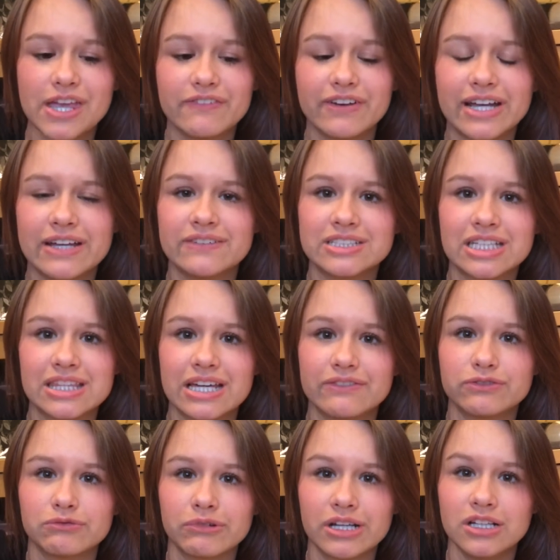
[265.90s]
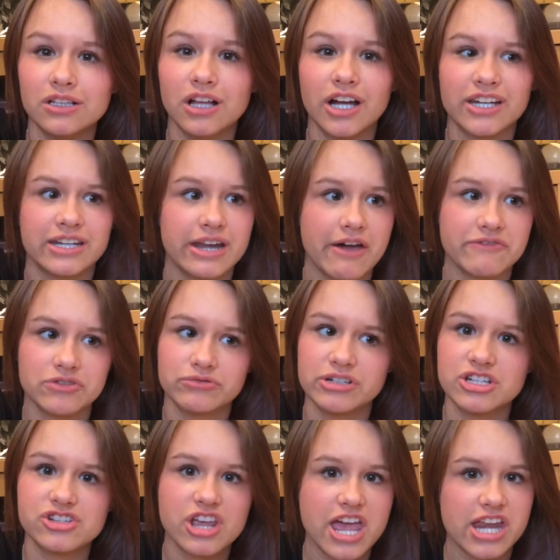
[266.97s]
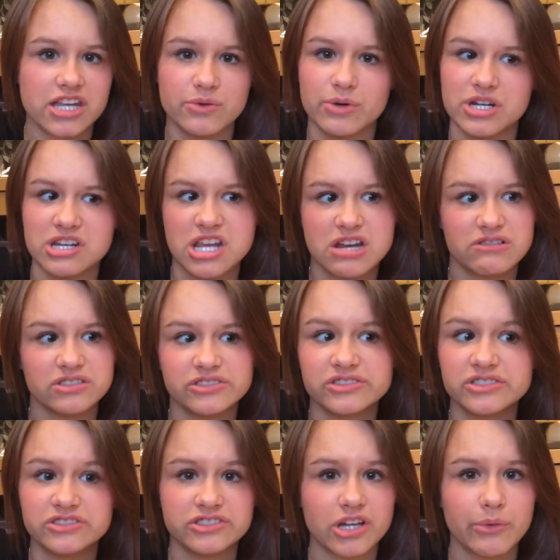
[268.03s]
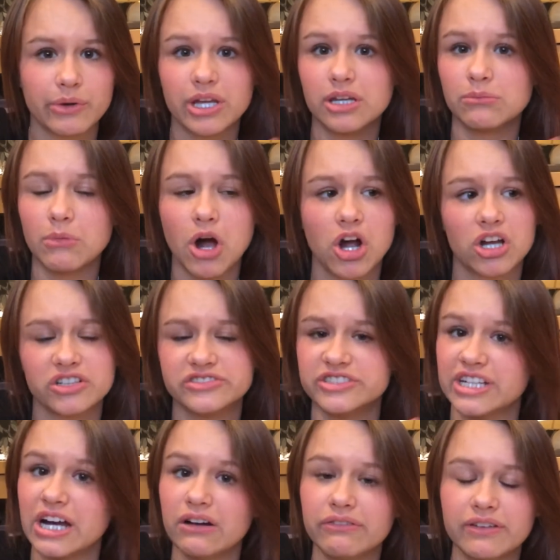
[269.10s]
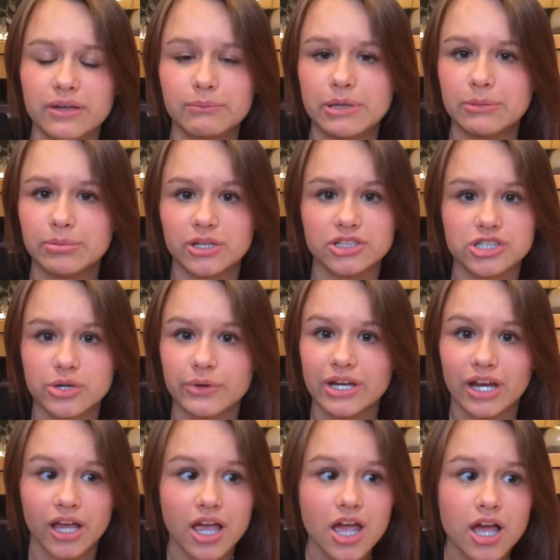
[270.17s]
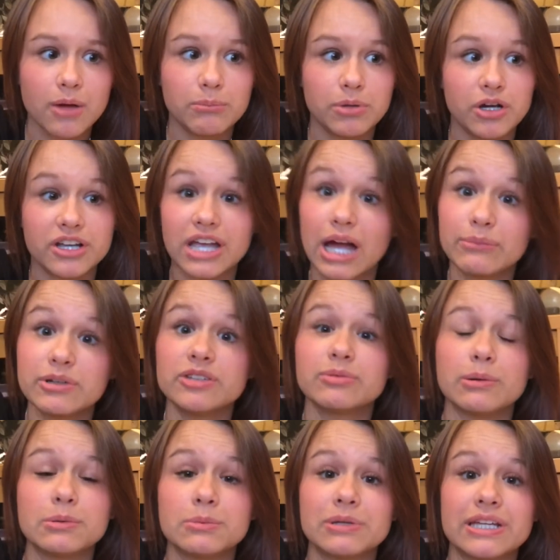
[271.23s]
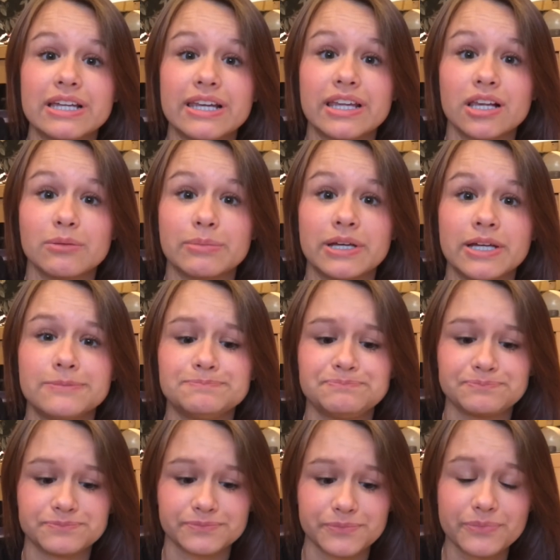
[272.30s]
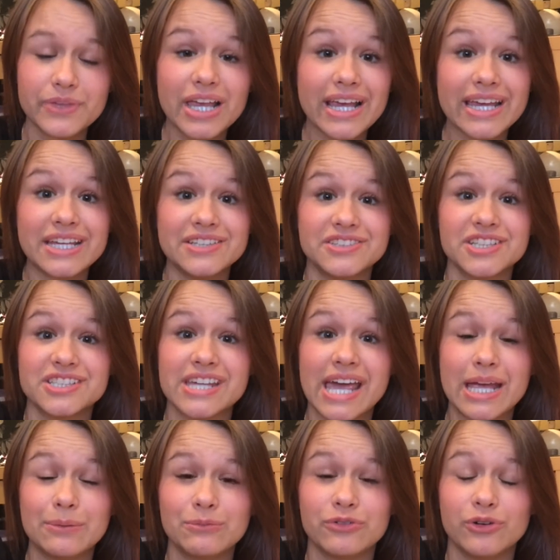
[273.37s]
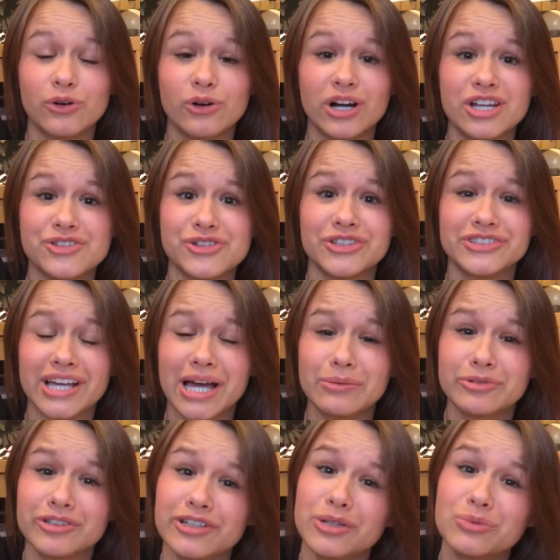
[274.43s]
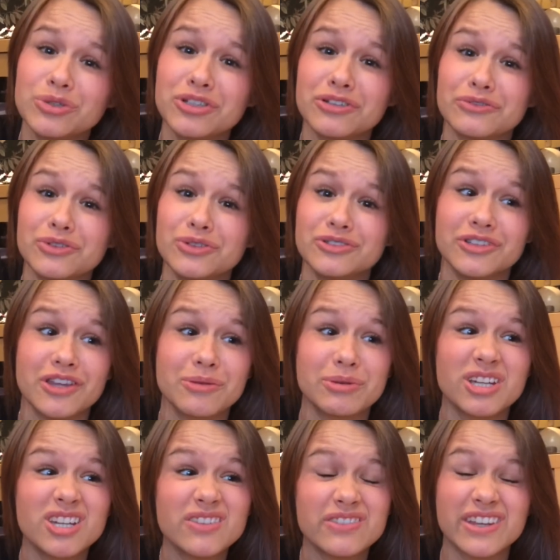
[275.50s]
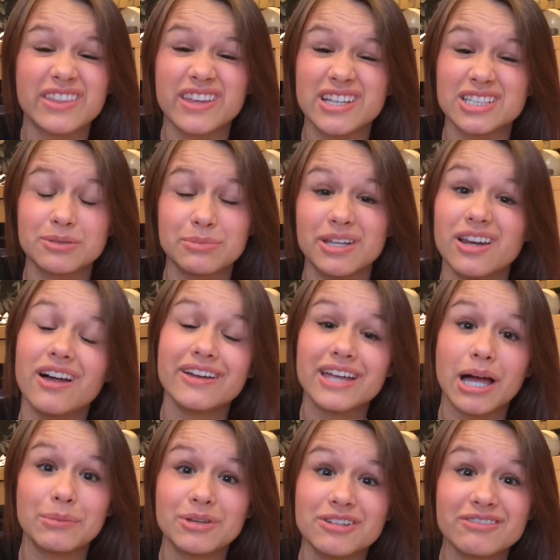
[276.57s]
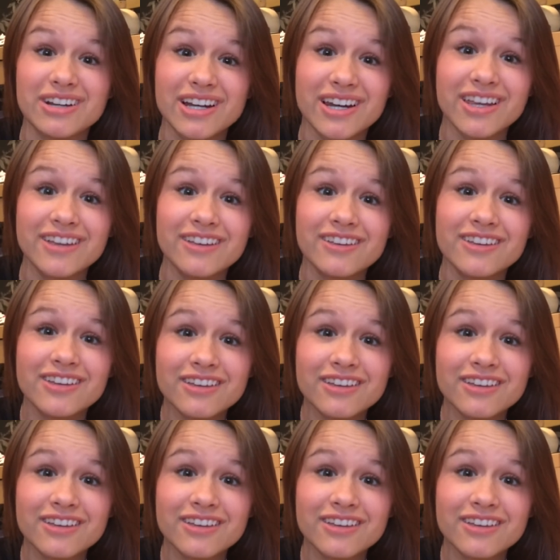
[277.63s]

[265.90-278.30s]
if I ever did that for real, I'd never reach anywhere near as Zoe and Marcus and Elfie and people are doing. But Gabby's probably a little bit easier to aim for, and she's absolutely wonderful, so that'd be a lovely thing to be like Gabby, really.